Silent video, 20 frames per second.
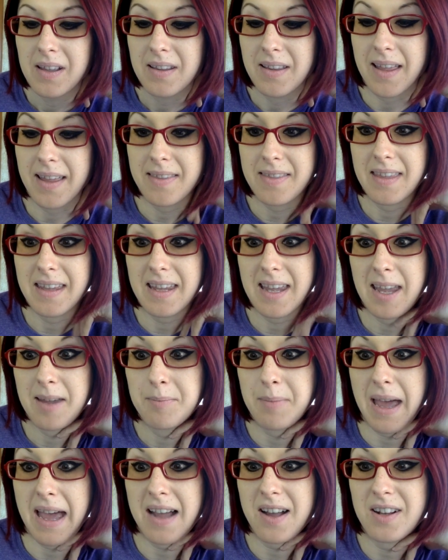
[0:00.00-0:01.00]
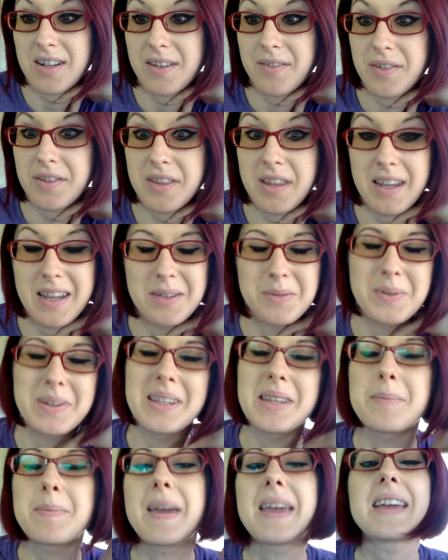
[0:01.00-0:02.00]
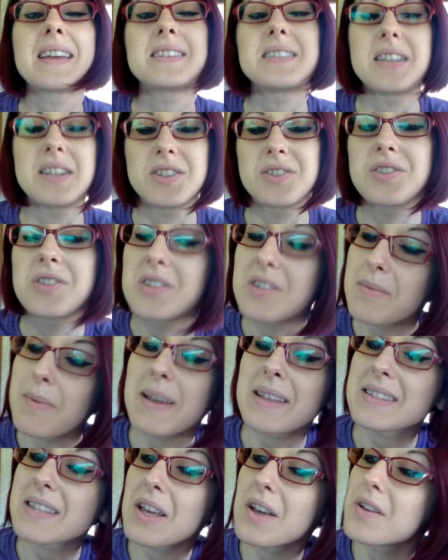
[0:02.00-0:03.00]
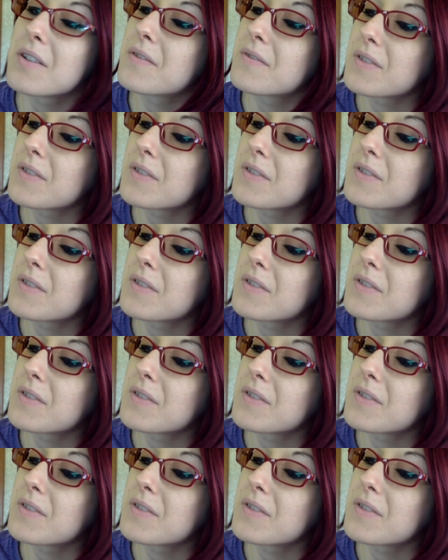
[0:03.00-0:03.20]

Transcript: like, thinking back on everything and really paying attention to myself